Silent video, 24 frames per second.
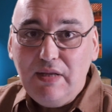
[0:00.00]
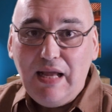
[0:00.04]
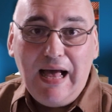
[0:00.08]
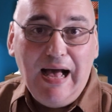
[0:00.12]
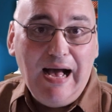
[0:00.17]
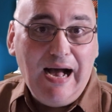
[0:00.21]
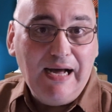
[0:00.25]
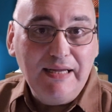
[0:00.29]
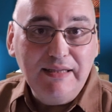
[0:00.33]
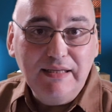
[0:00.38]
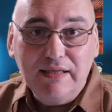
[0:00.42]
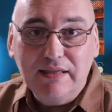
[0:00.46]

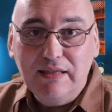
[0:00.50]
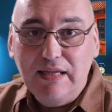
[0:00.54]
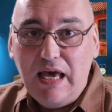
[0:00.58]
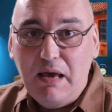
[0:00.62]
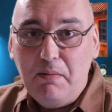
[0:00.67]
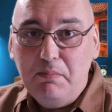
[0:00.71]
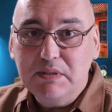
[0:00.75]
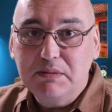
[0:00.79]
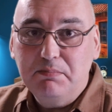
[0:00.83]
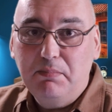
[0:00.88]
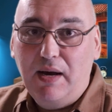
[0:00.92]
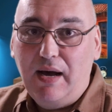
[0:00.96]
other
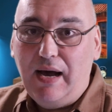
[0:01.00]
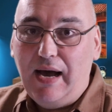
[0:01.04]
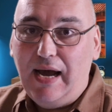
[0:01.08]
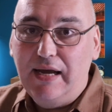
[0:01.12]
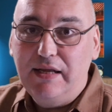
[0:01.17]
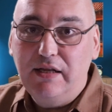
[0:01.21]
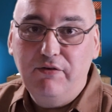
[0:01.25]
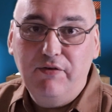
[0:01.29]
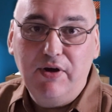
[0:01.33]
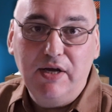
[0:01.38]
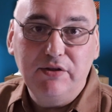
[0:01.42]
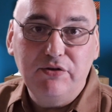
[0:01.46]
claims by
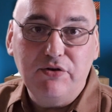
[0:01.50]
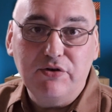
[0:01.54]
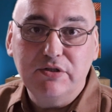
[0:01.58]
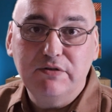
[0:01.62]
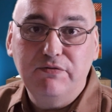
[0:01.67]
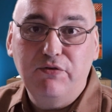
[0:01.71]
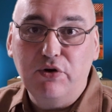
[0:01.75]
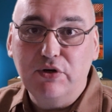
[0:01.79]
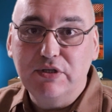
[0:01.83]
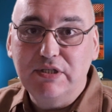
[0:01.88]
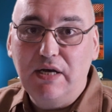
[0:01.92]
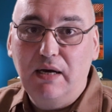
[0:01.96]
either vendors.
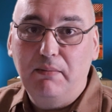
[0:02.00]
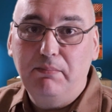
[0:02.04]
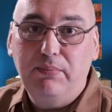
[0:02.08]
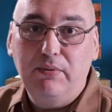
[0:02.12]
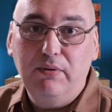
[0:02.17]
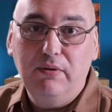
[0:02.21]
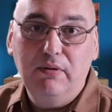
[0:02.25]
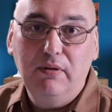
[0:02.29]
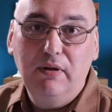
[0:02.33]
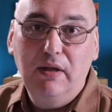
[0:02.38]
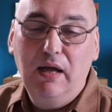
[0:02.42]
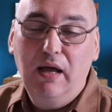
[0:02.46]
For
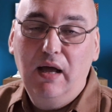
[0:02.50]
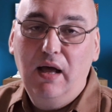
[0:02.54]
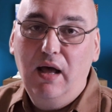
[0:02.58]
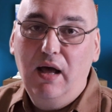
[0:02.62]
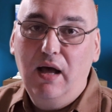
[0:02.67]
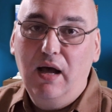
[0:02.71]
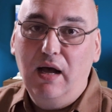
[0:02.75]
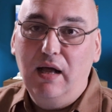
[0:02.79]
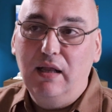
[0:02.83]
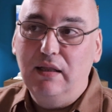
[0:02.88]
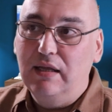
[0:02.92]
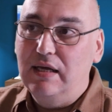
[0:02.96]
example,
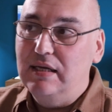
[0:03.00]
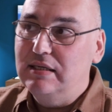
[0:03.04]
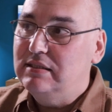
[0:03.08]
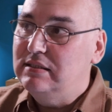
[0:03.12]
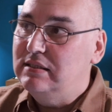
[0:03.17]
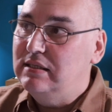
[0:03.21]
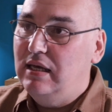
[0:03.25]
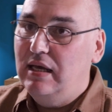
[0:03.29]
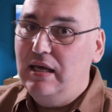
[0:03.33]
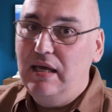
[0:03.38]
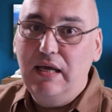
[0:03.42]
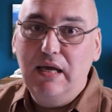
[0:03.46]
let's
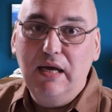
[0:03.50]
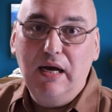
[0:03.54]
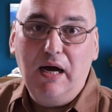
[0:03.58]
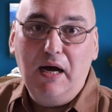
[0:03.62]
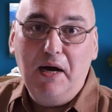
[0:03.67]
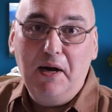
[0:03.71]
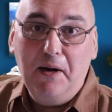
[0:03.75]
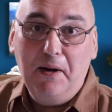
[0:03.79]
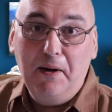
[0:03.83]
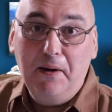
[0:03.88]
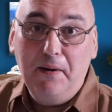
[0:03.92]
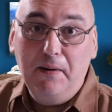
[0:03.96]
say
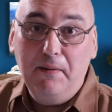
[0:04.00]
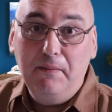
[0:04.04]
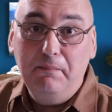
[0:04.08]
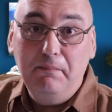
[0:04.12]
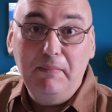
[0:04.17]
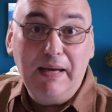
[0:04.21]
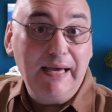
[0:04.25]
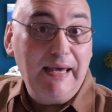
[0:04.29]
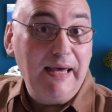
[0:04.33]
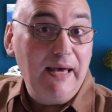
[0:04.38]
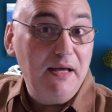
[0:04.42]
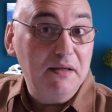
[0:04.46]

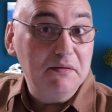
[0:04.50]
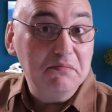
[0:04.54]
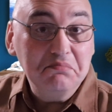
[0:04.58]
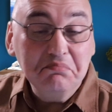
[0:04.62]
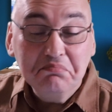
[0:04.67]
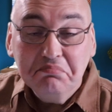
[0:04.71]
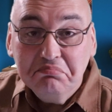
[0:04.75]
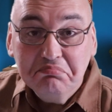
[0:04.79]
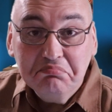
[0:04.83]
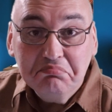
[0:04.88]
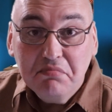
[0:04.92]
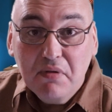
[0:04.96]
again,
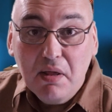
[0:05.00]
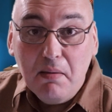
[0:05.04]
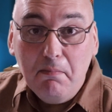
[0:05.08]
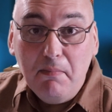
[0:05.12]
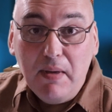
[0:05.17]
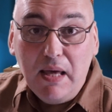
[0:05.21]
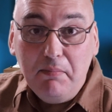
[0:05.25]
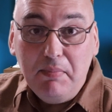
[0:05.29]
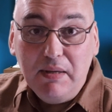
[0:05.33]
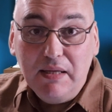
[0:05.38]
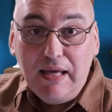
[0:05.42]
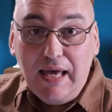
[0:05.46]

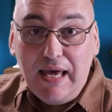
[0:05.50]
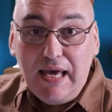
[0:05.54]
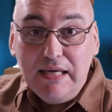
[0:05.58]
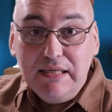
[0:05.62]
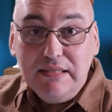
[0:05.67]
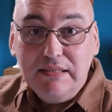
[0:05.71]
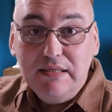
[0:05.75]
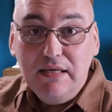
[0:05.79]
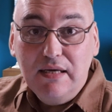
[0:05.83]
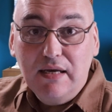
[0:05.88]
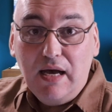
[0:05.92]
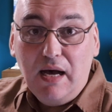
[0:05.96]
maybe
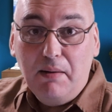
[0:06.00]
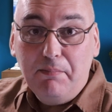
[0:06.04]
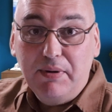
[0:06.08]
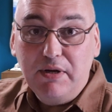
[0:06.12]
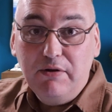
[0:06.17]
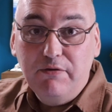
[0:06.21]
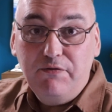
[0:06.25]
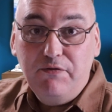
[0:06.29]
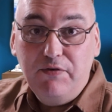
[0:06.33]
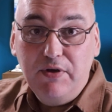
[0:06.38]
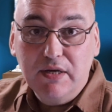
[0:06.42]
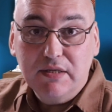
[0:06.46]
AC company
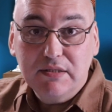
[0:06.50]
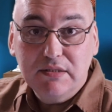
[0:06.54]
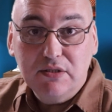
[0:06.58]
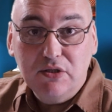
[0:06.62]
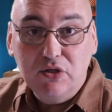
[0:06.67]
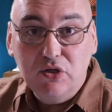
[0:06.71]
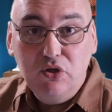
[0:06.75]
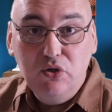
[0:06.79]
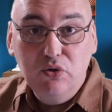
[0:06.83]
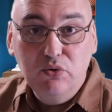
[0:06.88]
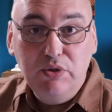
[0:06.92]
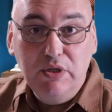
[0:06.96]
fixed
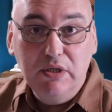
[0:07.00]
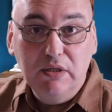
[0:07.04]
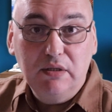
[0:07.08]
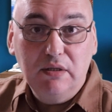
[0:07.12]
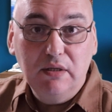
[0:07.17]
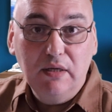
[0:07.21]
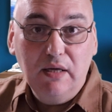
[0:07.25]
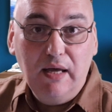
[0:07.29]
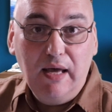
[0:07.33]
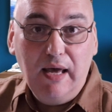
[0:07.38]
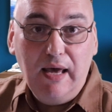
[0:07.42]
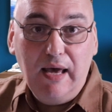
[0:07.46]

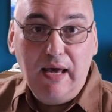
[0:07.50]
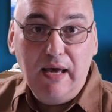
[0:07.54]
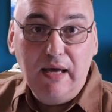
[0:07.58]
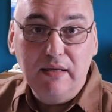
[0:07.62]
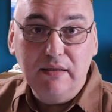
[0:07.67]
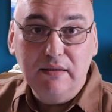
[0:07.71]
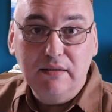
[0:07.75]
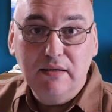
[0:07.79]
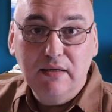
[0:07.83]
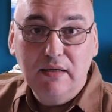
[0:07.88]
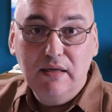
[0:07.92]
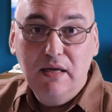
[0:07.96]
unit
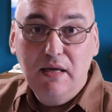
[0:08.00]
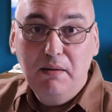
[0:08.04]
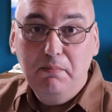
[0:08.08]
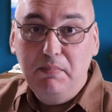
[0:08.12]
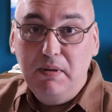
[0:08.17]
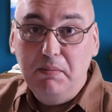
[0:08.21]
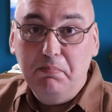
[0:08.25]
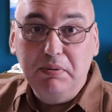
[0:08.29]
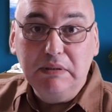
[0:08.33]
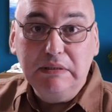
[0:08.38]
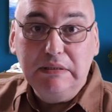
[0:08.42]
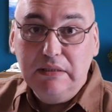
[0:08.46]
and
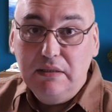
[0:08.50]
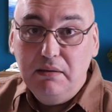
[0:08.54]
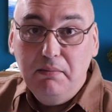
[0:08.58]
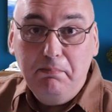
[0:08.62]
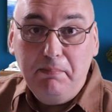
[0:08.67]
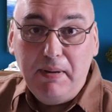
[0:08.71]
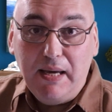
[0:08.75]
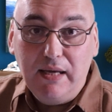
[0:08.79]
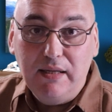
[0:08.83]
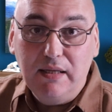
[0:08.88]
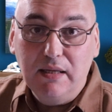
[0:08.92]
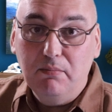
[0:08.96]
people didn't
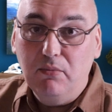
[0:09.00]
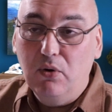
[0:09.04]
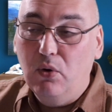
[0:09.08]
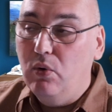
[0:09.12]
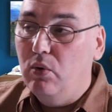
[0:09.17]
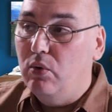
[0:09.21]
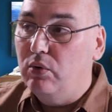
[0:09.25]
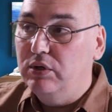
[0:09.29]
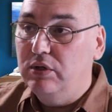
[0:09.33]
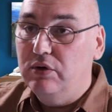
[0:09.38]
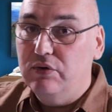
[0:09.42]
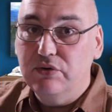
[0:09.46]
pay them,
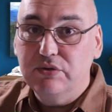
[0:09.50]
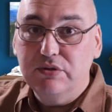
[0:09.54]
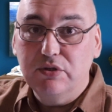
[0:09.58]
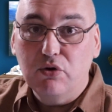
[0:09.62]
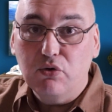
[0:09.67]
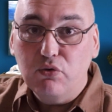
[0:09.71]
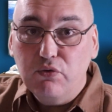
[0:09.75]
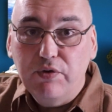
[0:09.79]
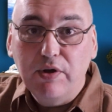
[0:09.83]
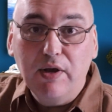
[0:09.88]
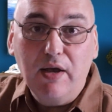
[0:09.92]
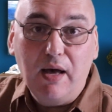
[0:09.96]
or there's a
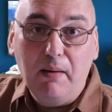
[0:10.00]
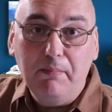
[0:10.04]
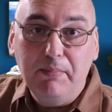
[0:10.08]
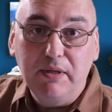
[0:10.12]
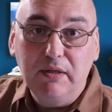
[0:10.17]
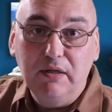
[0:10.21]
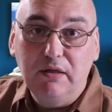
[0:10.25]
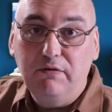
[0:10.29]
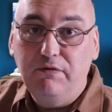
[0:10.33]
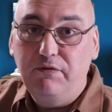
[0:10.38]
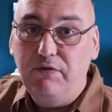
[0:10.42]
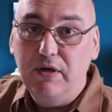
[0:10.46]
roofing company
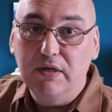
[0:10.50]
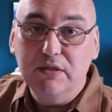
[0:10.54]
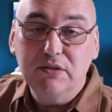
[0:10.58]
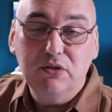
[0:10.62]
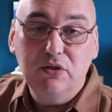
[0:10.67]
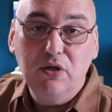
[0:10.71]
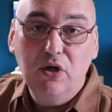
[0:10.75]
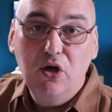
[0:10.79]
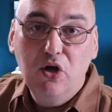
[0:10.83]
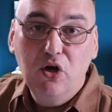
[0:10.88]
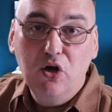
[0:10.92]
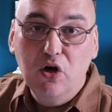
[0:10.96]
that fixed
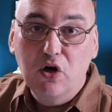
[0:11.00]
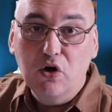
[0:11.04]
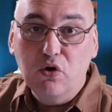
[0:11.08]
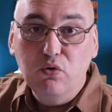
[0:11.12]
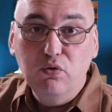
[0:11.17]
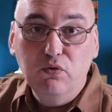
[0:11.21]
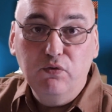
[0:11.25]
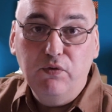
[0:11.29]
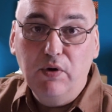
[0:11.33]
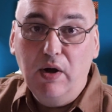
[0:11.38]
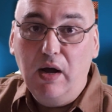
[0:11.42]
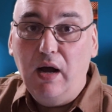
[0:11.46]

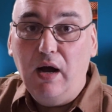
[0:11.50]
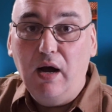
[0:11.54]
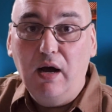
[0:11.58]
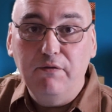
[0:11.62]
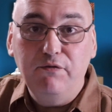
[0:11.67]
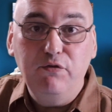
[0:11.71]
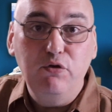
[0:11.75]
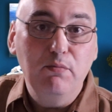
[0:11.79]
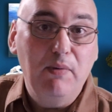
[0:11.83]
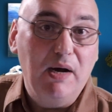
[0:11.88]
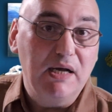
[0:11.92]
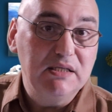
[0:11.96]
roof a
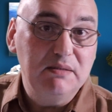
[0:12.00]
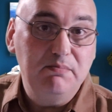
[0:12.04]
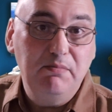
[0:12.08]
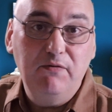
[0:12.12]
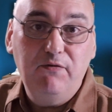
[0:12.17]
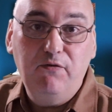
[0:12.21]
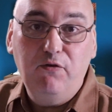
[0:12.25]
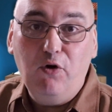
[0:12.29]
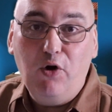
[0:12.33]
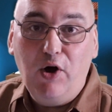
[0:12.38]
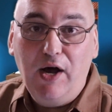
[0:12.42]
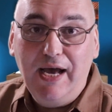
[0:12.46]
few months
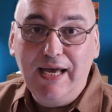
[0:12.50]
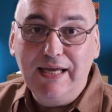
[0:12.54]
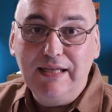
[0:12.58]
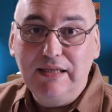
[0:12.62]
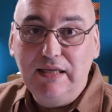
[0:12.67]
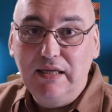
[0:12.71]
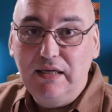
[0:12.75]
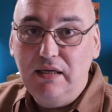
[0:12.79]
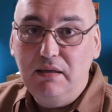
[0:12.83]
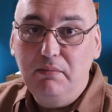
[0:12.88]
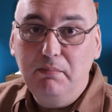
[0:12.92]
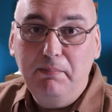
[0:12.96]
before and
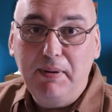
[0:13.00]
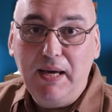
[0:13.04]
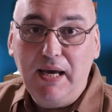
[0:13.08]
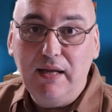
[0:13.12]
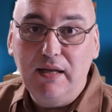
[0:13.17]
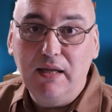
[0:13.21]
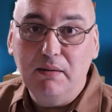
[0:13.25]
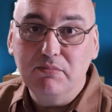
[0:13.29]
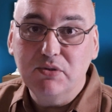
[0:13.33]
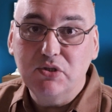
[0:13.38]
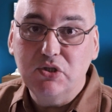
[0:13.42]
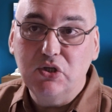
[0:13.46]
they didn't pay
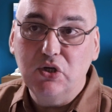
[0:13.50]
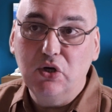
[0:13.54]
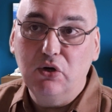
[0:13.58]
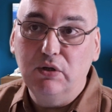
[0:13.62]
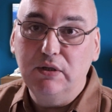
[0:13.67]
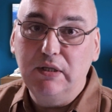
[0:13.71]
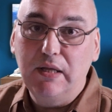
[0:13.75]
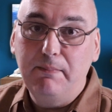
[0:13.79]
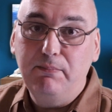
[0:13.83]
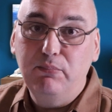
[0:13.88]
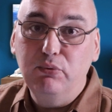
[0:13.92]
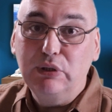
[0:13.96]
them, so
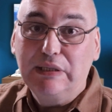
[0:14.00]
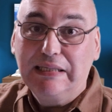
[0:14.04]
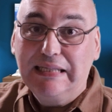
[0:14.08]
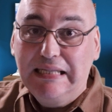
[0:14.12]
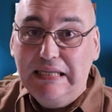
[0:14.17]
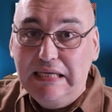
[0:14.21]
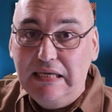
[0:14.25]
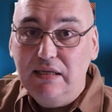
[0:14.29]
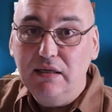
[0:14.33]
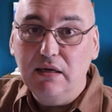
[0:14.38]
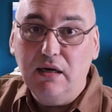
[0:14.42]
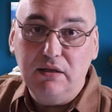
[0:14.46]
they put
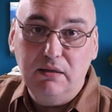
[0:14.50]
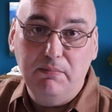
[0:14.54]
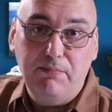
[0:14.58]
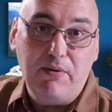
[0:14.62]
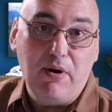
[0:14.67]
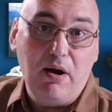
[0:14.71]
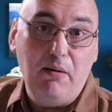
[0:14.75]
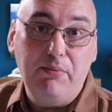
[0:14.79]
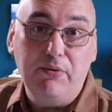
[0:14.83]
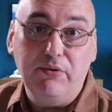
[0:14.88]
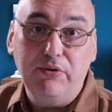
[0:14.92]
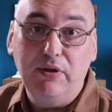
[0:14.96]
lien on the
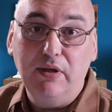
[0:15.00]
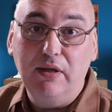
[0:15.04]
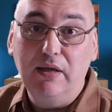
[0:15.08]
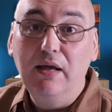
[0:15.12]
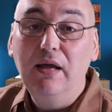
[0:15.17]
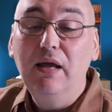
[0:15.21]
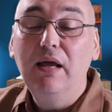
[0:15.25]
property.